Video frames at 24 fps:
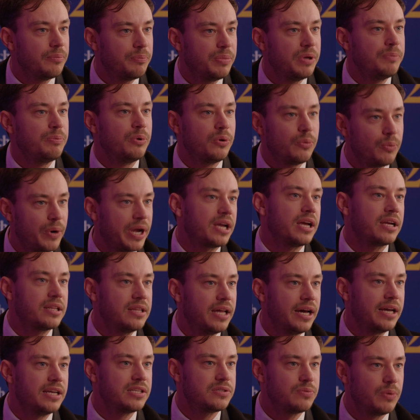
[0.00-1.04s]
people
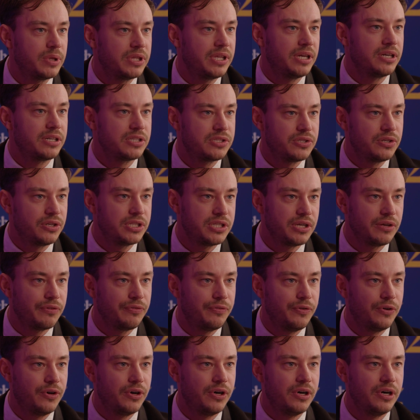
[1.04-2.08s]
recognize what they're searching
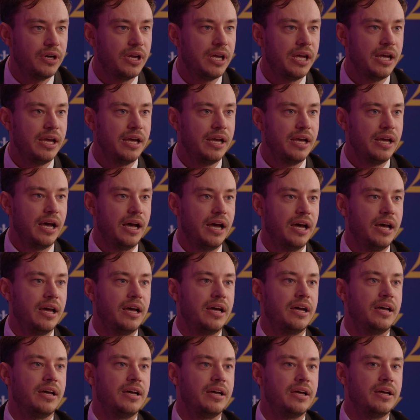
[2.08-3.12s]
for,
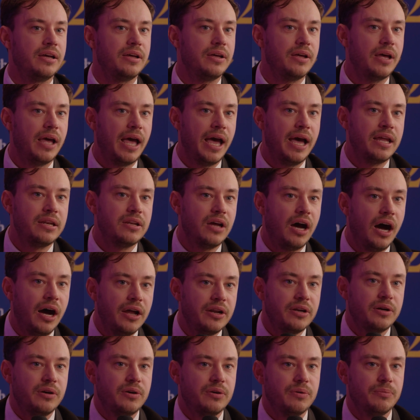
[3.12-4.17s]
and
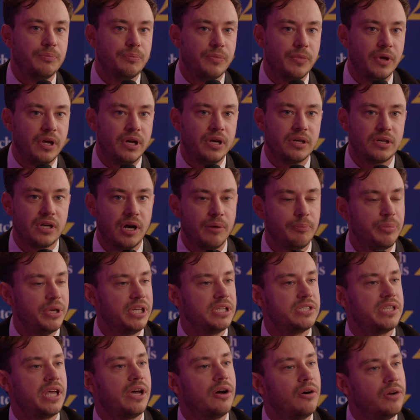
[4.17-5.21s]
other
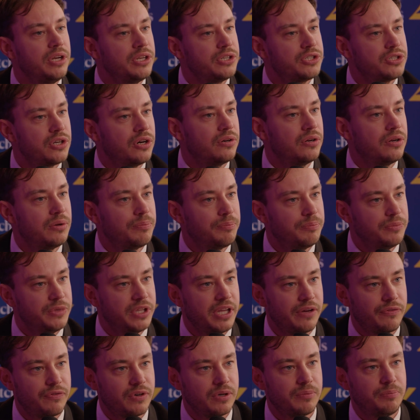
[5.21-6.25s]
companies, they only show
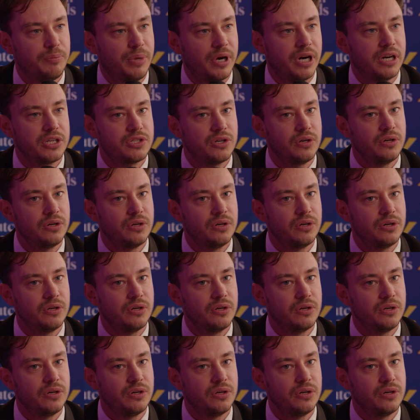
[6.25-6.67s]
different parts.